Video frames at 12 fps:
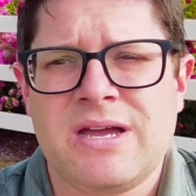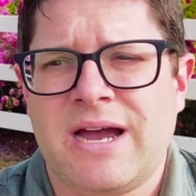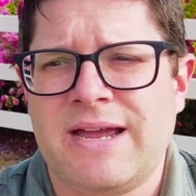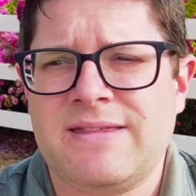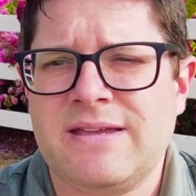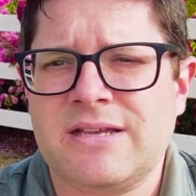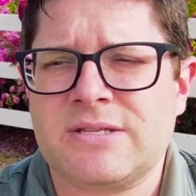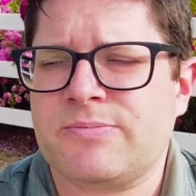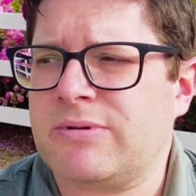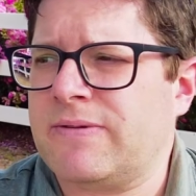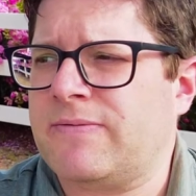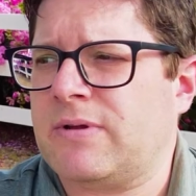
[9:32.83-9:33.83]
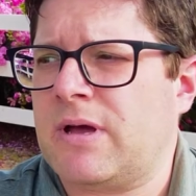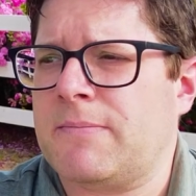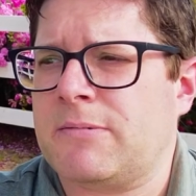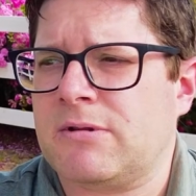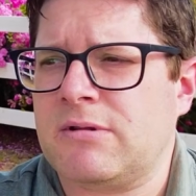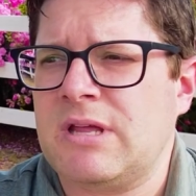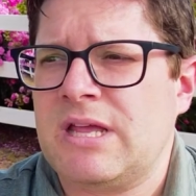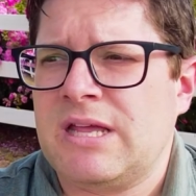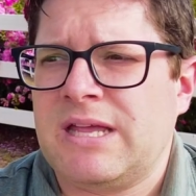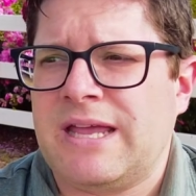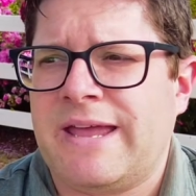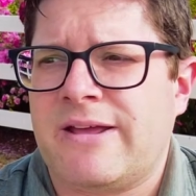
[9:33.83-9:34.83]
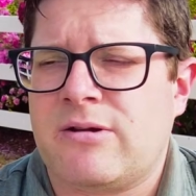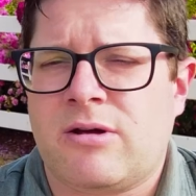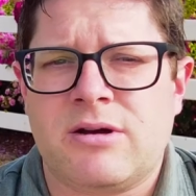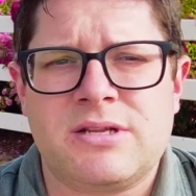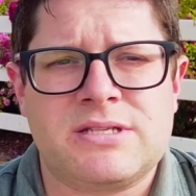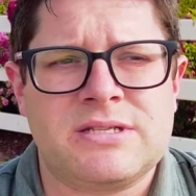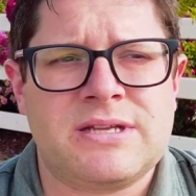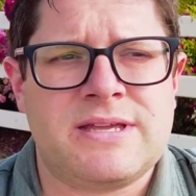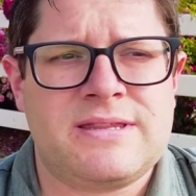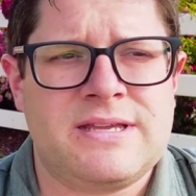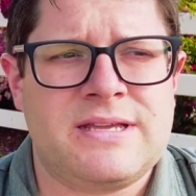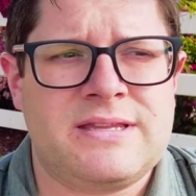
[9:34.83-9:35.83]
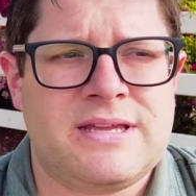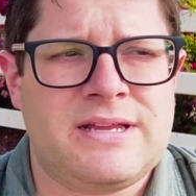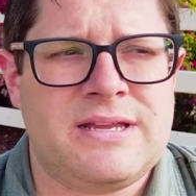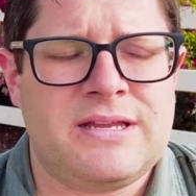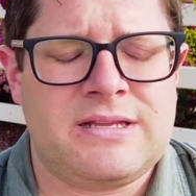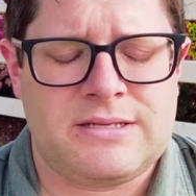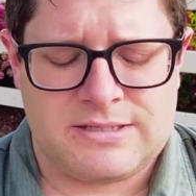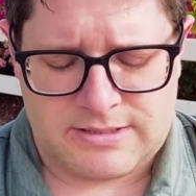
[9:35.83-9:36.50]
I think it's pretty phenomenal. And honestly, I think that it